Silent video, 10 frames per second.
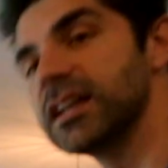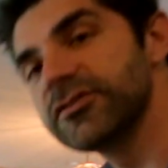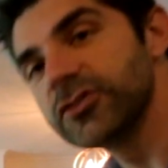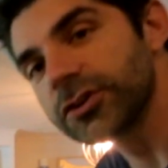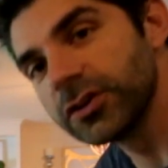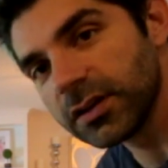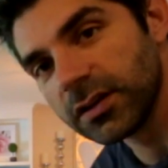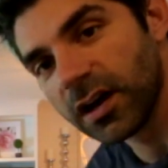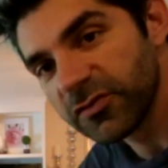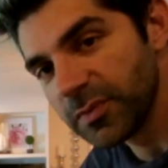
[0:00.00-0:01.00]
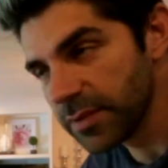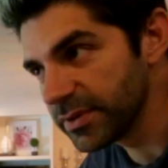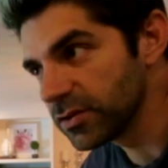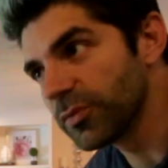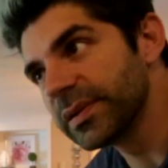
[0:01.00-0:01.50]
And if you're good enough,
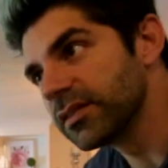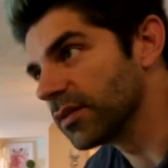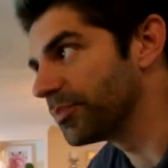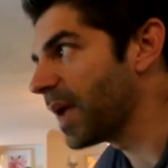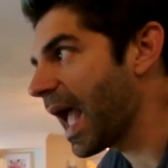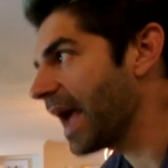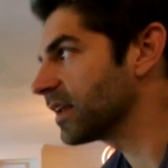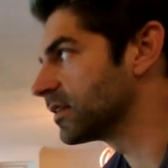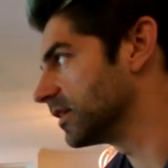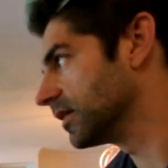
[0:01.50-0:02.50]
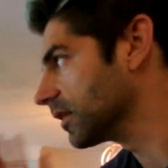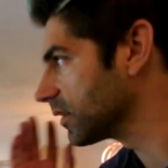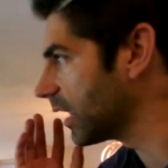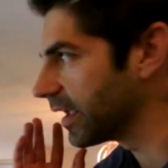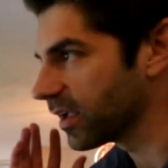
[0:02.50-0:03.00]
maybe you'll be the patented,
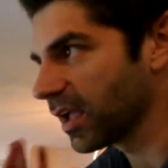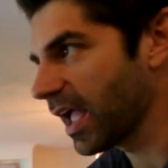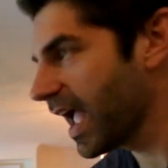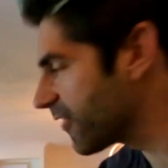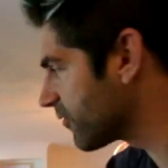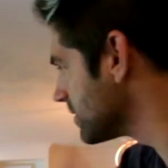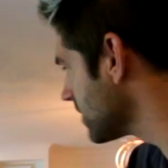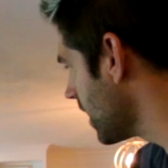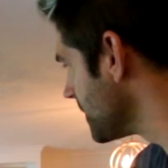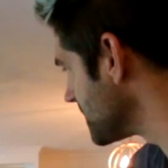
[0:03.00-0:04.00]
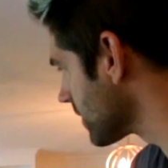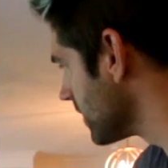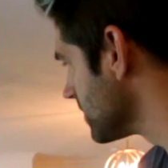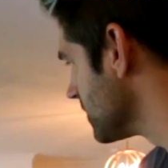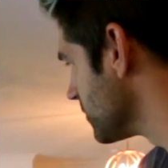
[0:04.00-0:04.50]
like, every time
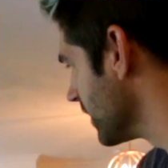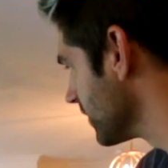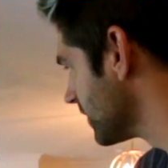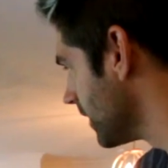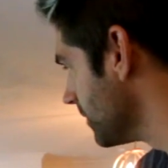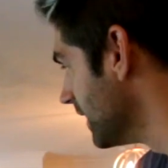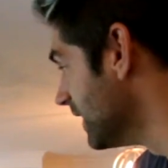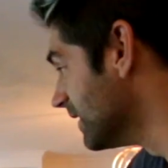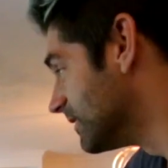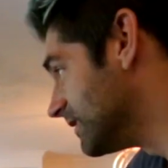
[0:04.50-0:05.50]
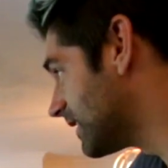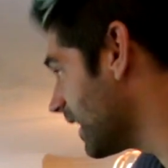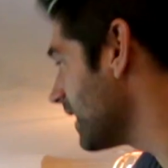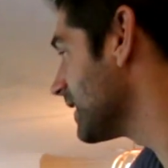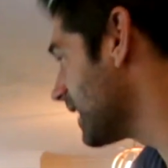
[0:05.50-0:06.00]
Slice It's Mail Time. You
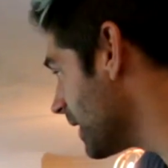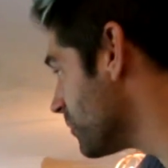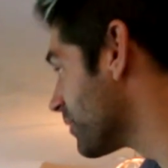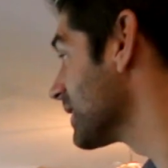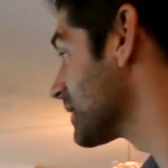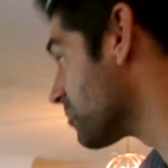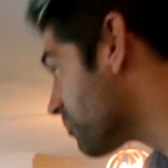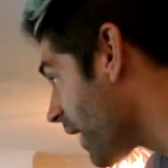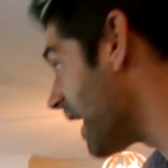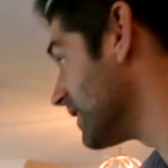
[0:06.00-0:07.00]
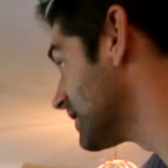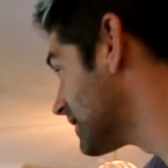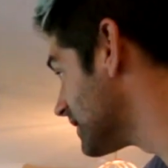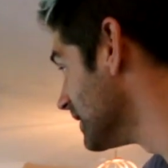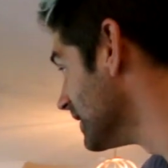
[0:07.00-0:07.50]
kind of can't beat the
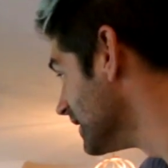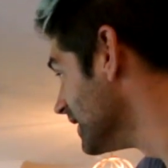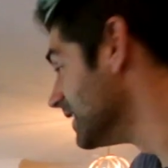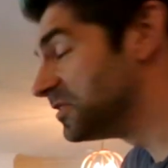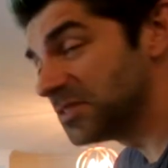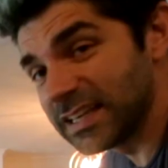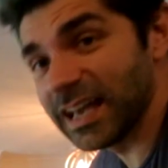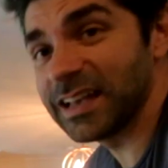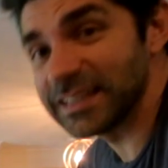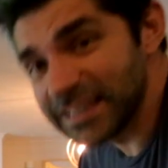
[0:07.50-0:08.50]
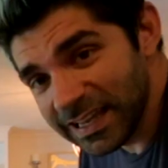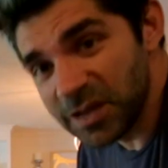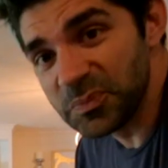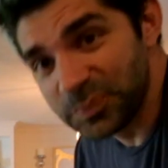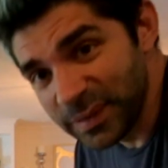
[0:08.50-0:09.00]
best. Right. You kind of
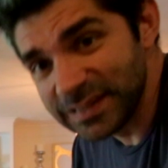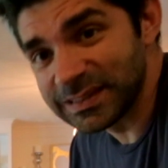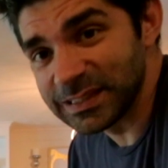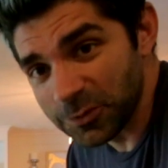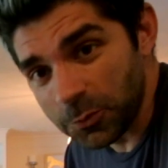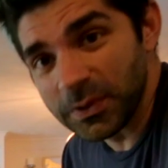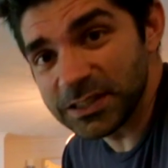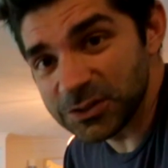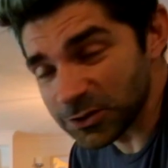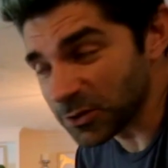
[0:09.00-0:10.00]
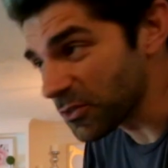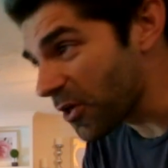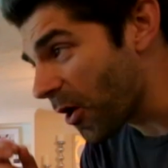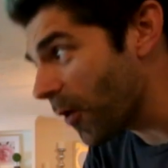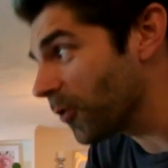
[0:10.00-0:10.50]
can't beat the original, the
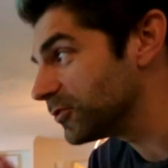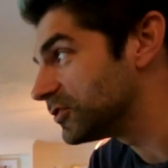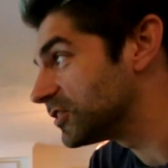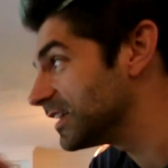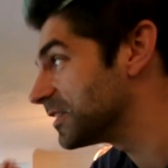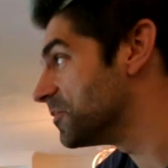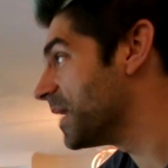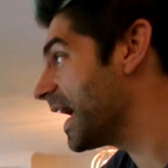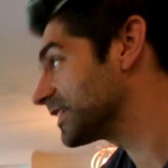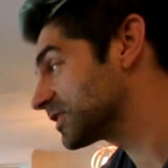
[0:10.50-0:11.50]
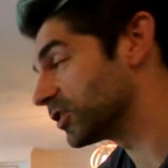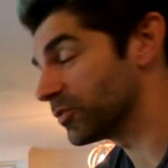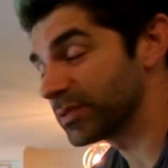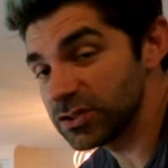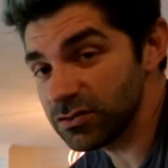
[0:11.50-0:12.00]
OG, the master,
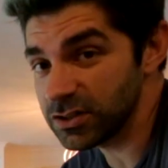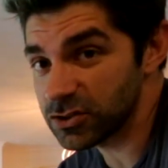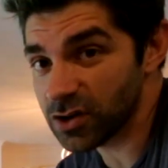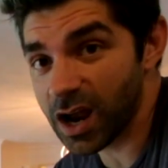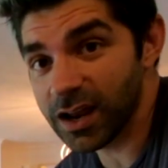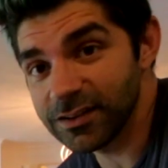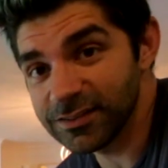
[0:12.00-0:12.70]
but you could try.